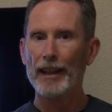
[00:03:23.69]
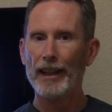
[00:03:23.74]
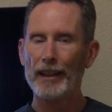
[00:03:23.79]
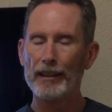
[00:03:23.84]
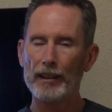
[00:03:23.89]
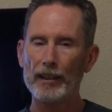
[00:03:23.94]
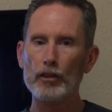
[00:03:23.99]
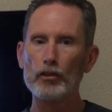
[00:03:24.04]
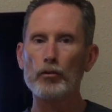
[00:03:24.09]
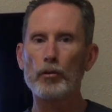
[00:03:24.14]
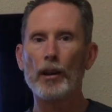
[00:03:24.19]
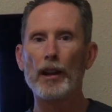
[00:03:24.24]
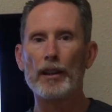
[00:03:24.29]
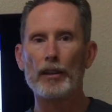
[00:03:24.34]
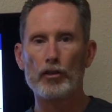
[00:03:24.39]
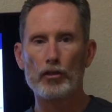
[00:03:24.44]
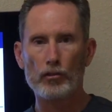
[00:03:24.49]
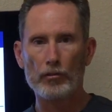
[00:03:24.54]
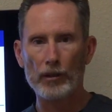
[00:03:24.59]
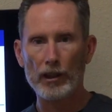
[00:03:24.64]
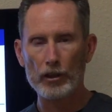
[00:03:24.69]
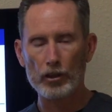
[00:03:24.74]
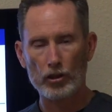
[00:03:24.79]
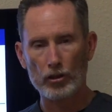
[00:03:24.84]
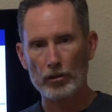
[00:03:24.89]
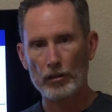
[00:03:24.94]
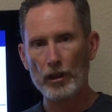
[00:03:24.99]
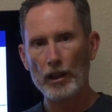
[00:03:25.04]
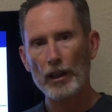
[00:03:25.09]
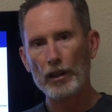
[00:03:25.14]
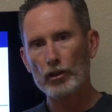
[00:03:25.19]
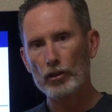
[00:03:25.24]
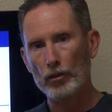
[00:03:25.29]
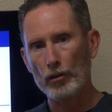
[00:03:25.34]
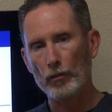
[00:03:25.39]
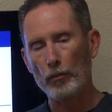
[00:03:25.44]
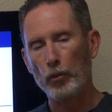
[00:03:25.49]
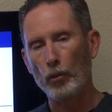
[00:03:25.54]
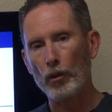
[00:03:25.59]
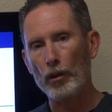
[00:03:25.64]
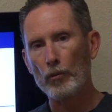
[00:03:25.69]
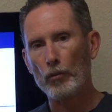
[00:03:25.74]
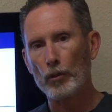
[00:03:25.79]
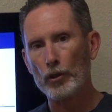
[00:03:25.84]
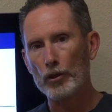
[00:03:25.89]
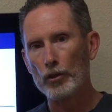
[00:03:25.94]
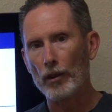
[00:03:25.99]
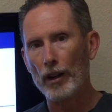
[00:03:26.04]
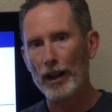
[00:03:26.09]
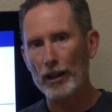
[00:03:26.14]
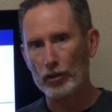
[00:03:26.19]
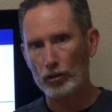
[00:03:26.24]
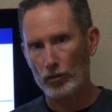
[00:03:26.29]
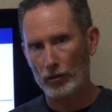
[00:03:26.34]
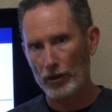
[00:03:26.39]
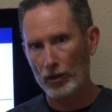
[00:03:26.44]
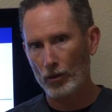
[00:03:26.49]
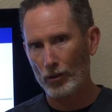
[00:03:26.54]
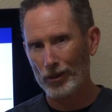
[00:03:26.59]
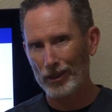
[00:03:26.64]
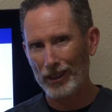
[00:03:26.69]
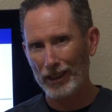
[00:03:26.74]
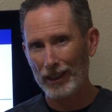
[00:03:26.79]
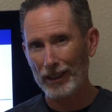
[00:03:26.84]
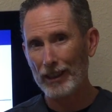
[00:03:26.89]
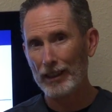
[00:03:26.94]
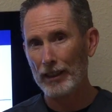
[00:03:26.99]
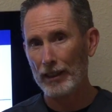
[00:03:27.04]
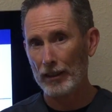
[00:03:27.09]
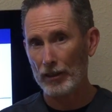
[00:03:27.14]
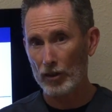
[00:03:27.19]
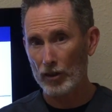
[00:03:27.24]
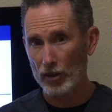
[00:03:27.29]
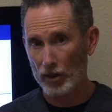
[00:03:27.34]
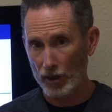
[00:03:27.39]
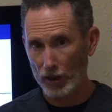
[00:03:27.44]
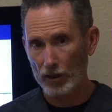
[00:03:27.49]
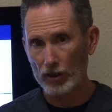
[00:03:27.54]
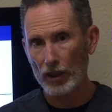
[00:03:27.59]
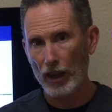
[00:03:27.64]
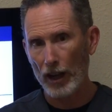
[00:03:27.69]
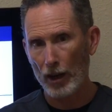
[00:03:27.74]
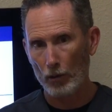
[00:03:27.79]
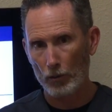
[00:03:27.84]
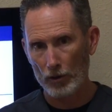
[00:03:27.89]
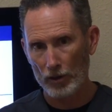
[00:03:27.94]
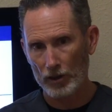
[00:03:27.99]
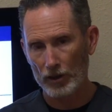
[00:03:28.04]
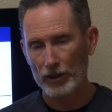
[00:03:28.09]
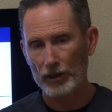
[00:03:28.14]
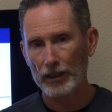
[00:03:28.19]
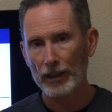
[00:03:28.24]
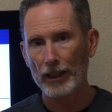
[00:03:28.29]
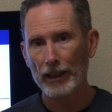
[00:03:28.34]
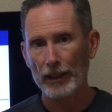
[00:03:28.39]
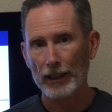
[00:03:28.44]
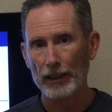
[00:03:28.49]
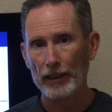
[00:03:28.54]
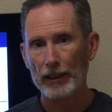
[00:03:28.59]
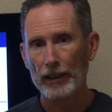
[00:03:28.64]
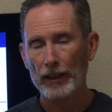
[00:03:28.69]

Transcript: And then try to stretch it to the point where you're actually only eating 6 hours a day.